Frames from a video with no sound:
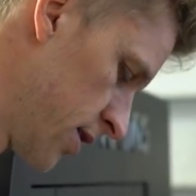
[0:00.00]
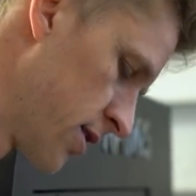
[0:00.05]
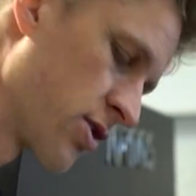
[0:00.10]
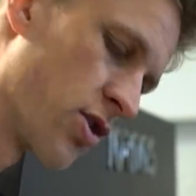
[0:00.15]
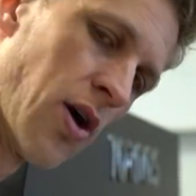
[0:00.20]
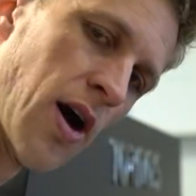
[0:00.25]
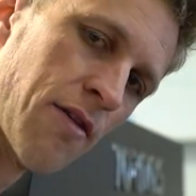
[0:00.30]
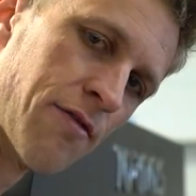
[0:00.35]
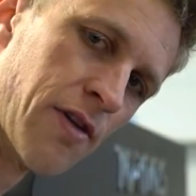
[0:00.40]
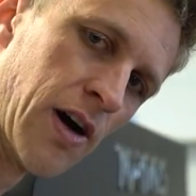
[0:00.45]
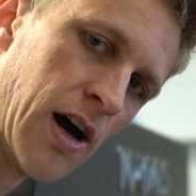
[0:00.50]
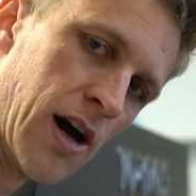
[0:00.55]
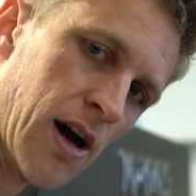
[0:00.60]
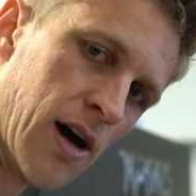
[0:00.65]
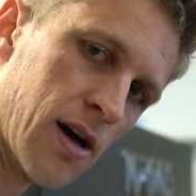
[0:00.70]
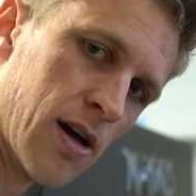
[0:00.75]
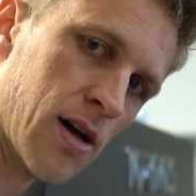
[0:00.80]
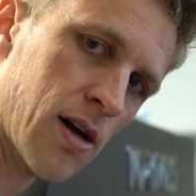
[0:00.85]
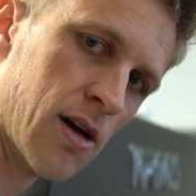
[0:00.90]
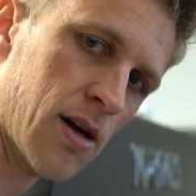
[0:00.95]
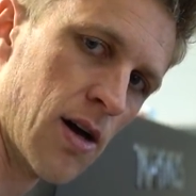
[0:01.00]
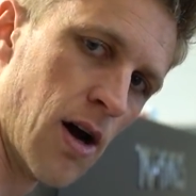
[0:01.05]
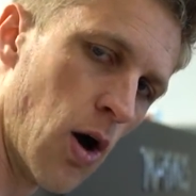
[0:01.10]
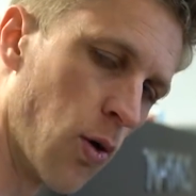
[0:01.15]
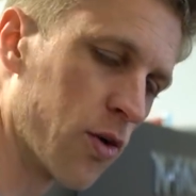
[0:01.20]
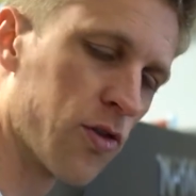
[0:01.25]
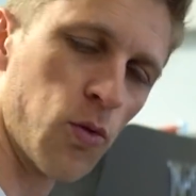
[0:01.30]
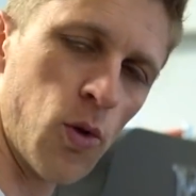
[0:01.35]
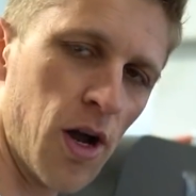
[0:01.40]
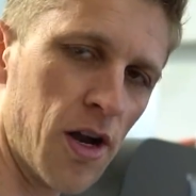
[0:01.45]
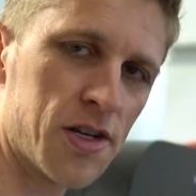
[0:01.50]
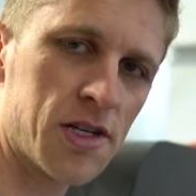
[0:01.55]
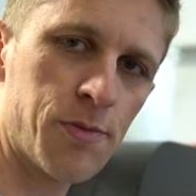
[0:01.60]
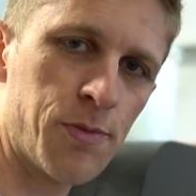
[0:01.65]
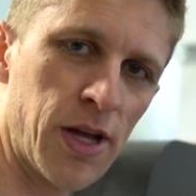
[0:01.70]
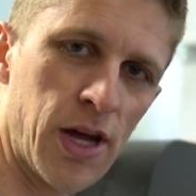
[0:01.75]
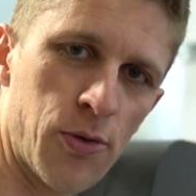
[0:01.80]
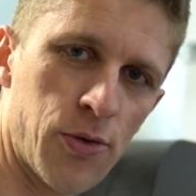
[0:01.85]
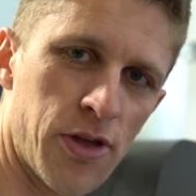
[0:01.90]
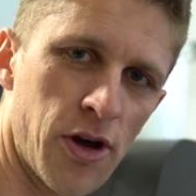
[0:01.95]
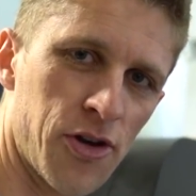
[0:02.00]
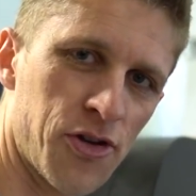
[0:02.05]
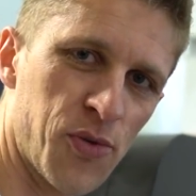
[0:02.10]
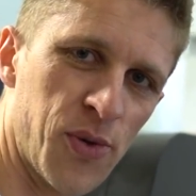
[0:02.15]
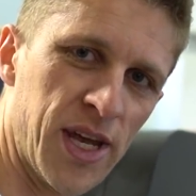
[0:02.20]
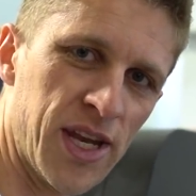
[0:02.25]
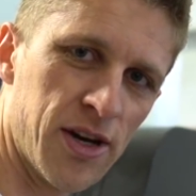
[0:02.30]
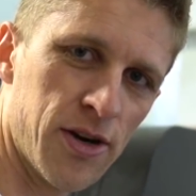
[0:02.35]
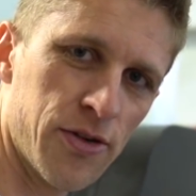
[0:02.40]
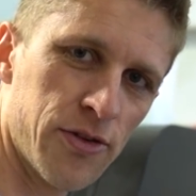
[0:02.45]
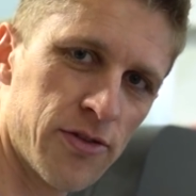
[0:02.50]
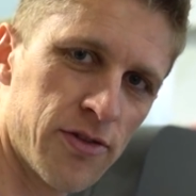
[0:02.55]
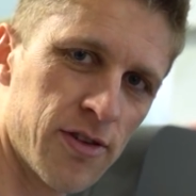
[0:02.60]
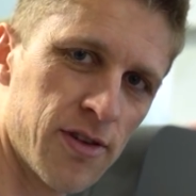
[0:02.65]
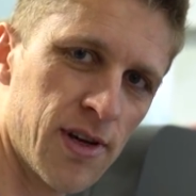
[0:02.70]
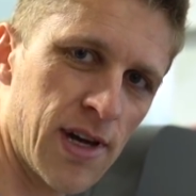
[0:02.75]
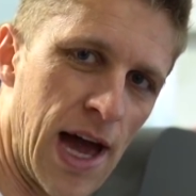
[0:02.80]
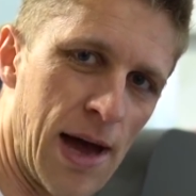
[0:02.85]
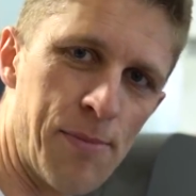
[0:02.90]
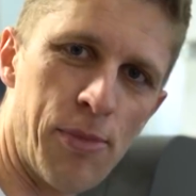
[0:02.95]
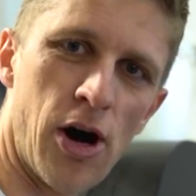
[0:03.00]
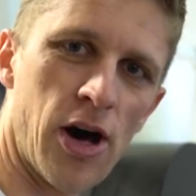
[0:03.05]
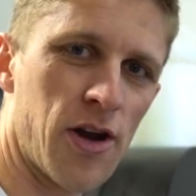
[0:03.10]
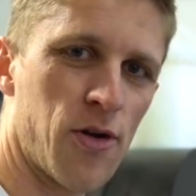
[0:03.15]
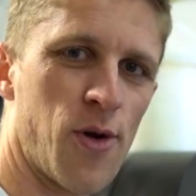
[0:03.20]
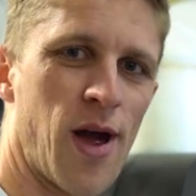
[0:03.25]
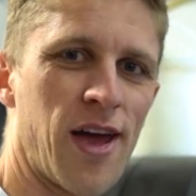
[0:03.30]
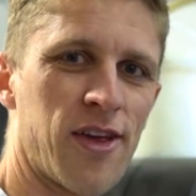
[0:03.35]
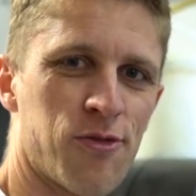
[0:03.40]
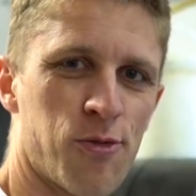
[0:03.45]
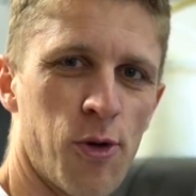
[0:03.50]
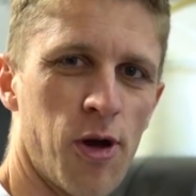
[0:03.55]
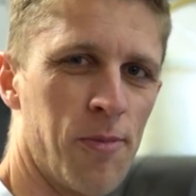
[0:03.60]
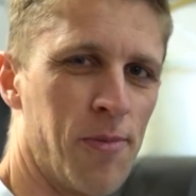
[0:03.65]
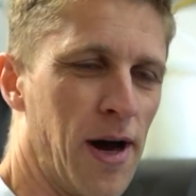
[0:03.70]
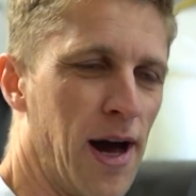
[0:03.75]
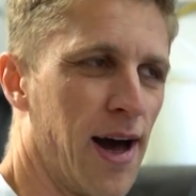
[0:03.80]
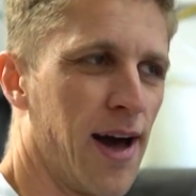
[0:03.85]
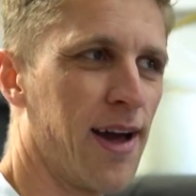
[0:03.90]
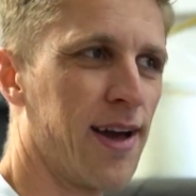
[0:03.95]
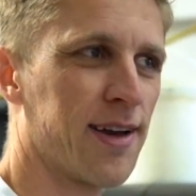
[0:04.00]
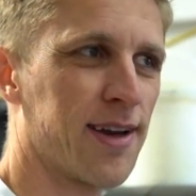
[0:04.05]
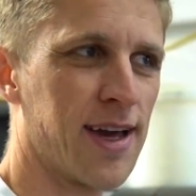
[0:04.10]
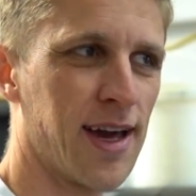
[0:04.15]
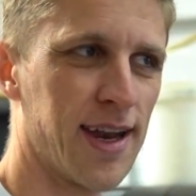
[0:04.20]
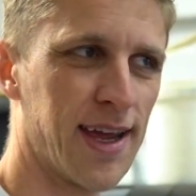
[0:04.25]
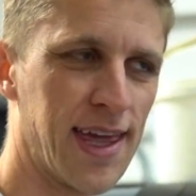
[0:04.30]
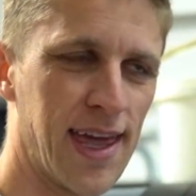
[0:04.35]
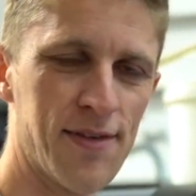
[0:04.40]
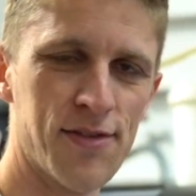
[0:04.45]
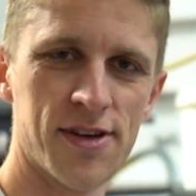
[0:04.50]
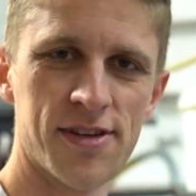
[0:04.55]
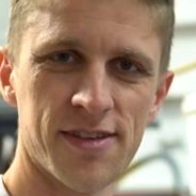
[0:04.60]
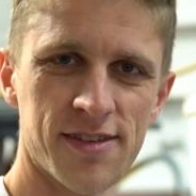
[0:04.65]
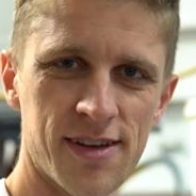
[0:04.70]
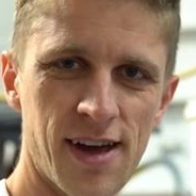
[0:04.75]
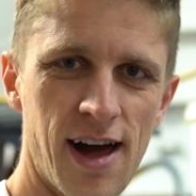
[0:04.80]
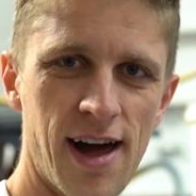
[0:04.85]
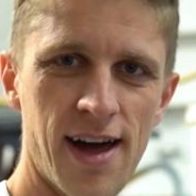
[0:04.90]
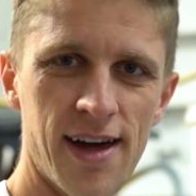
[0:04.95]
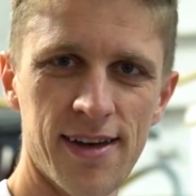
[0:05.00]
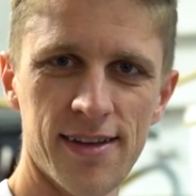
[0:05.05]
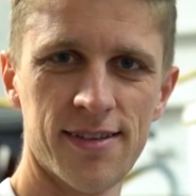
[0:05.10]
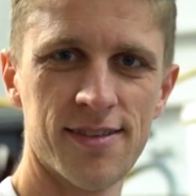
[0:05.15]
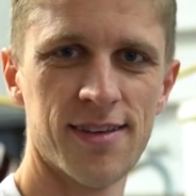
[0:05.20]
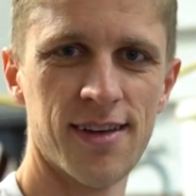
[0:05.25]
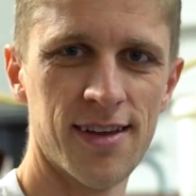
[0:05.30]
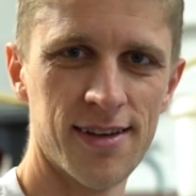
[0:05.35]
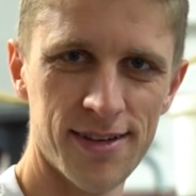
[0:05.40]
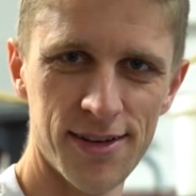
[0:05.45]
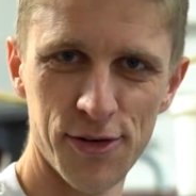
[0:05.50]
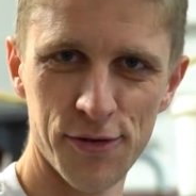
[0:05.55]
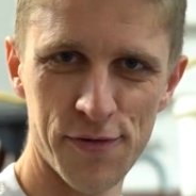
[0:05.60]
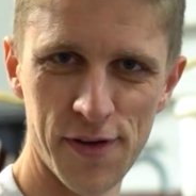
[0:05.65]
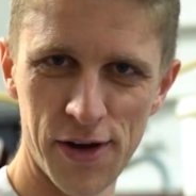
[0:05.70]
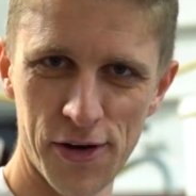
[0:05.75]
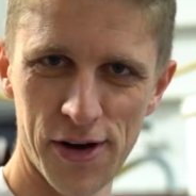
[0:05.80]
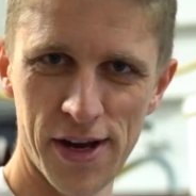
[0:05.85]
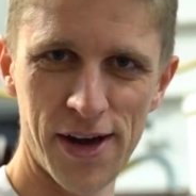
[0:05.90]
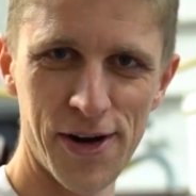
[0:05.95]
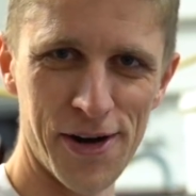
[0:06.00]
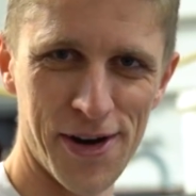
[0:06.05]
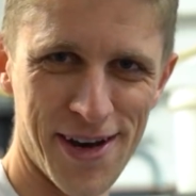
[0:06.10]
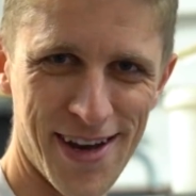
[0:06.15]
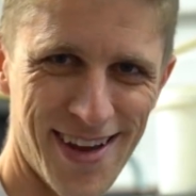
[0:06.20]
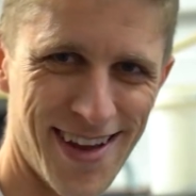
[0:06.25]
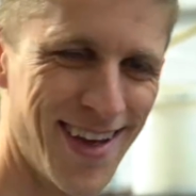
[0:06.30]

So I've uh, always wanted to play with Arduinos. I bought a Raspberry Pi and kind of gave it to Sky and said, you figure it out.